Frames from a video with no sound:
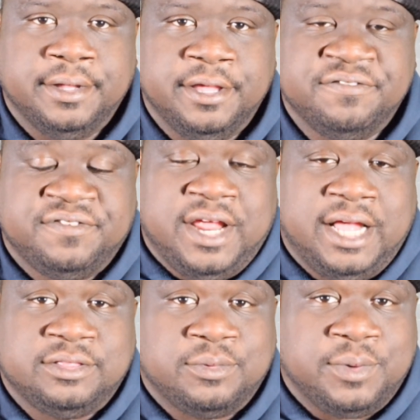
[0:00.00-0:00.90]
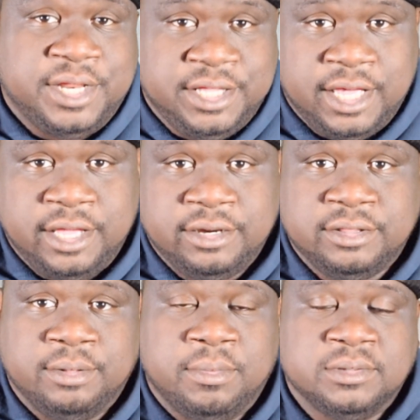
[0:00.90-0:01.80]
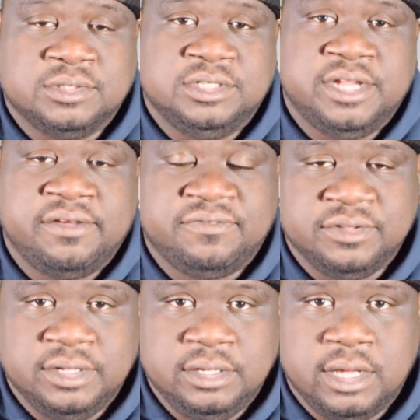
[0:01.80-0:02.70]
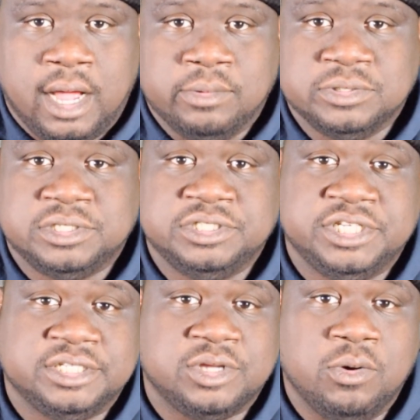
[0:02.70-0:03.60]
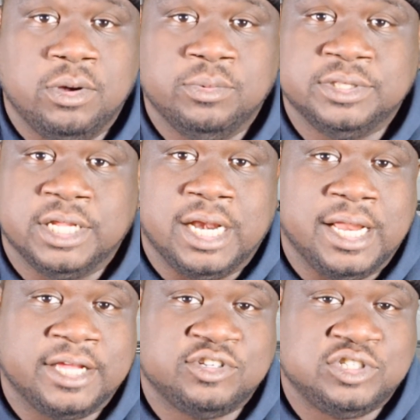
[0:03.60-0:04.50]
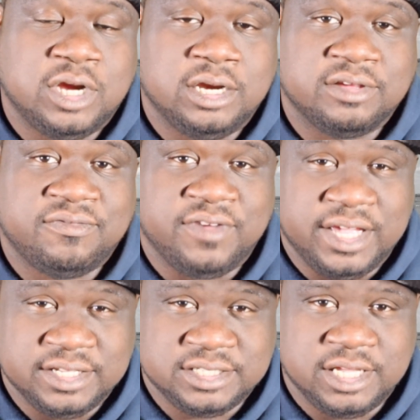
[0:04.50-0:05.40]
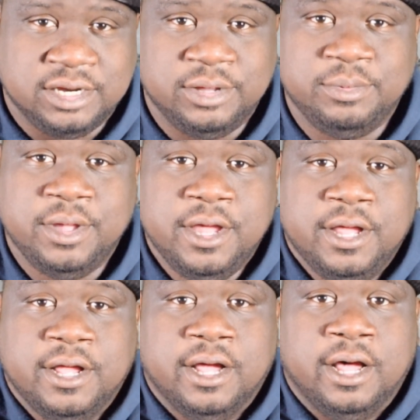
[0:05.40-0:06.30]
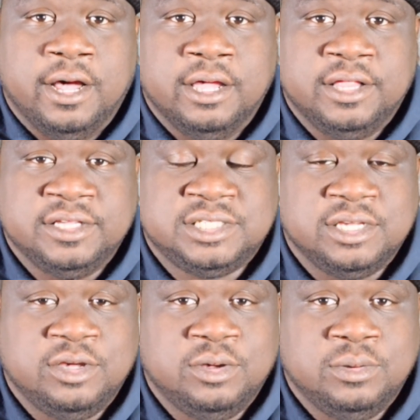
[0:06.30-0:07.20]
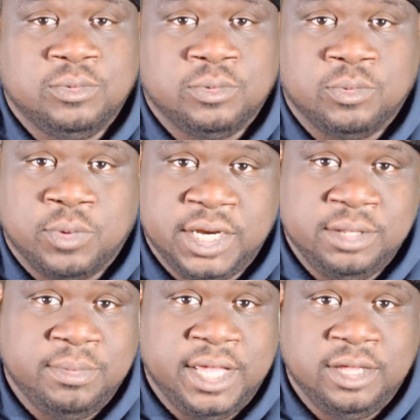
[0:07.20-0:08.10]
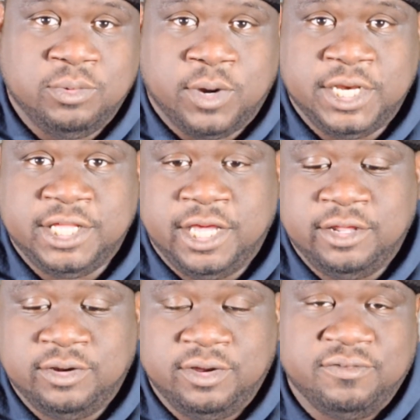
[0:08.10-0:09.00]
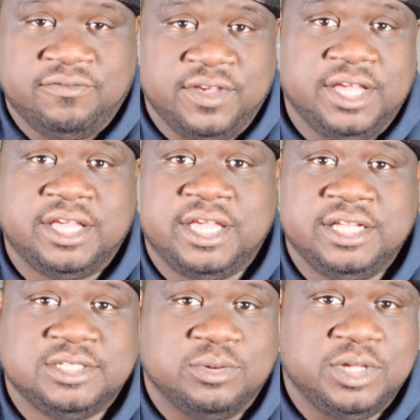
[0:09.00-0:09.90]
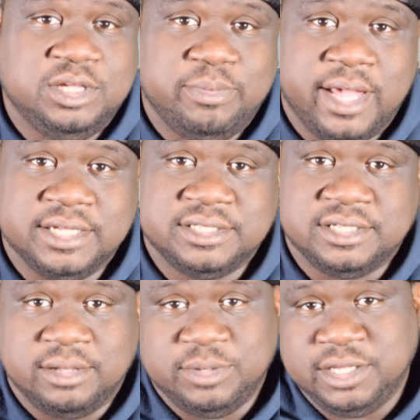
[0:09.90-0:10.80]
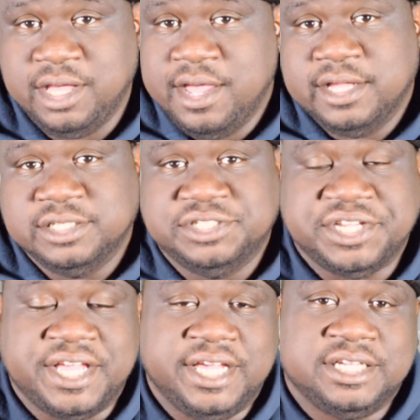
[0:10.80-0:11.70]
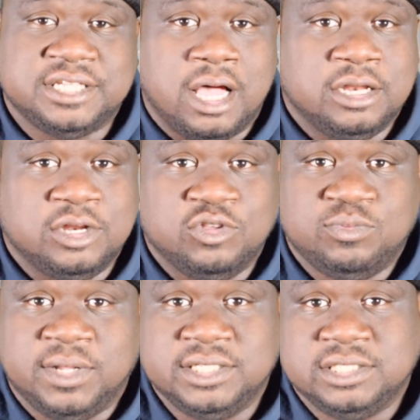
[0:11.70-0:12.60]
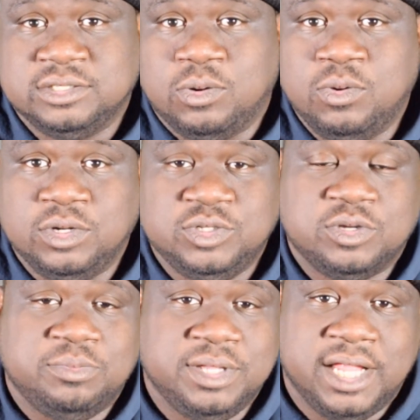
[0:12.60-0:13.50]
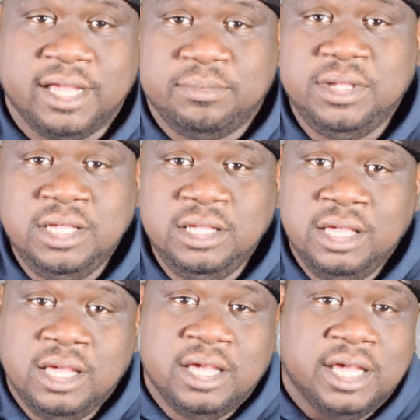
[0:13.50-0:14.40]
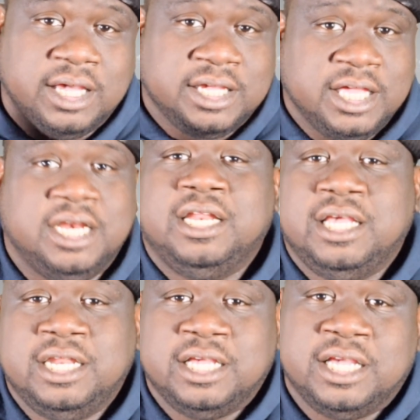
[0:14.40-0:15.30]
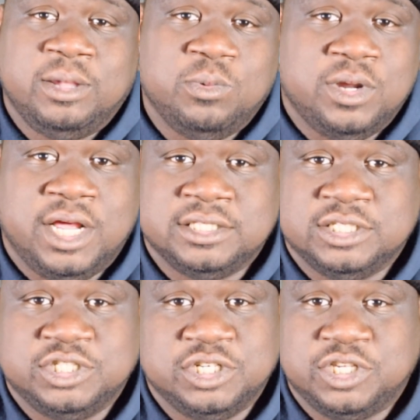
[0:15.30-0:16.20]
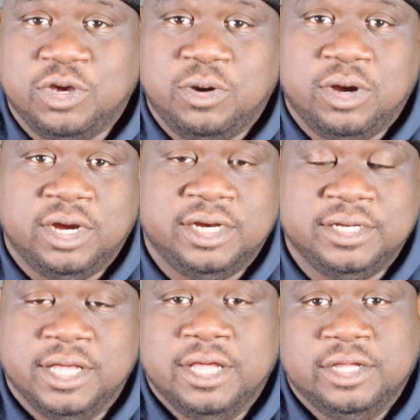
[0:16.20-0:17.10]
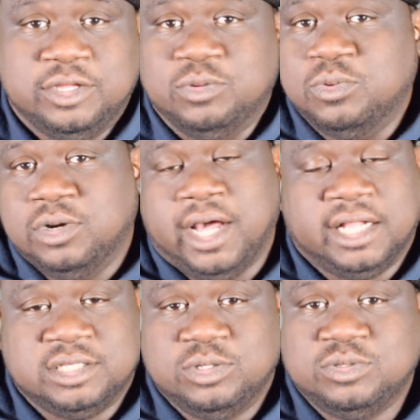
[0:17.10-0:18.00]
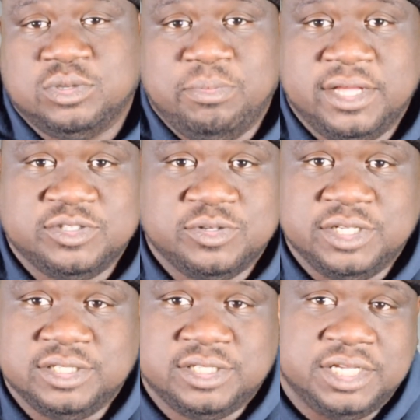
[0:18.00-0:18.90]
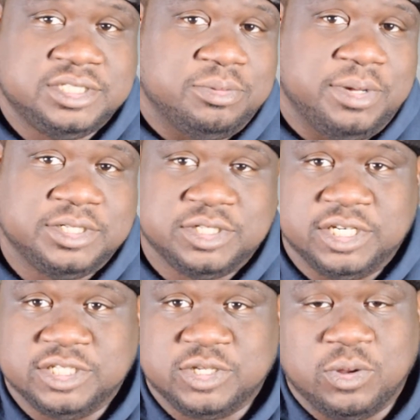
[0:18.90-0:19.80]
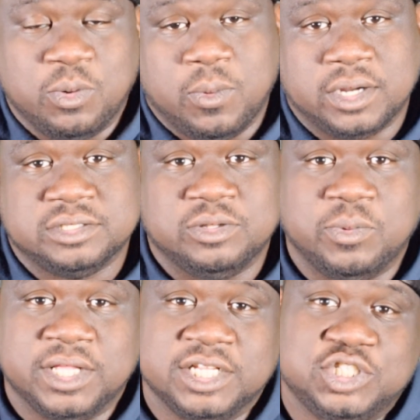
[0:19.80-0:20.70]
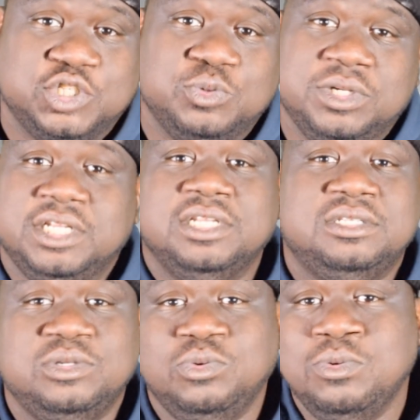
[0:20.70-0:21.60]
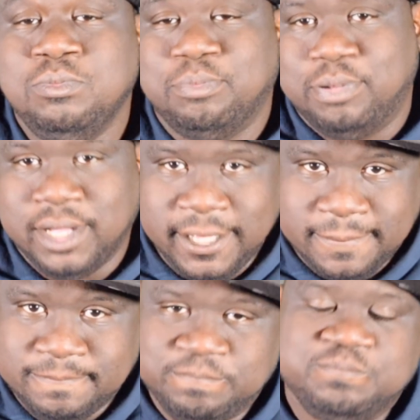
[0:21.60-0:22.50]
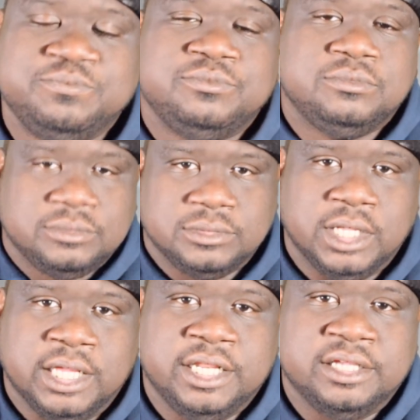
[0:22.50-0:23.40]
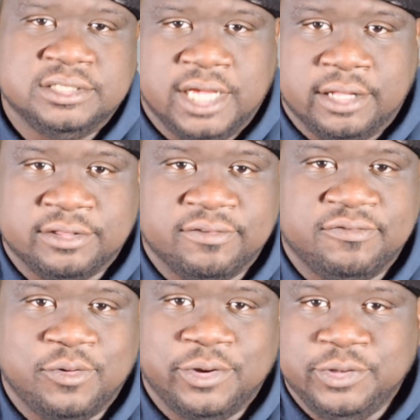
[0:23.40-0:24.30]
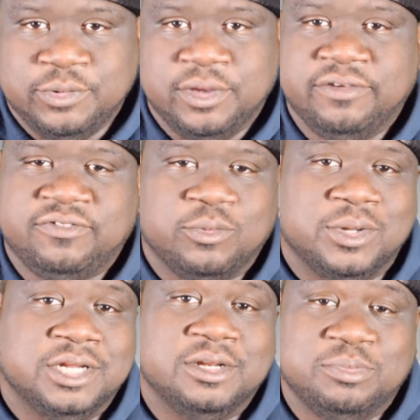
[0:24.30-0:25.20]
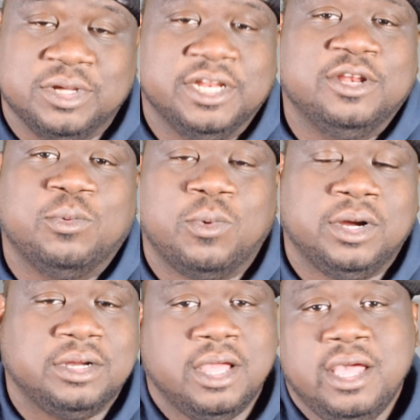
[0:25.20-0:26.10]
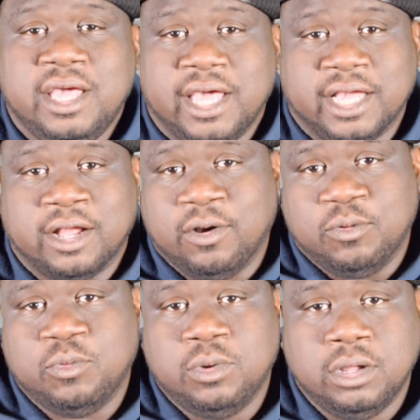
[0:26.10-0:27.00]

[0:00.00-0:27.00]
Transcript: If not the radiator, then most definitely I would suggest going with an electronic fan setup. They sell ready-made radiator and fan kits on eBay, Summit, Jegs, all of those places. Or you can be like me and get it in and get one out the junkyard. You will have to do some measuring and such to make sure that it's going to work the way that you need it to, but it is out there for you if you're willing to put in the work and go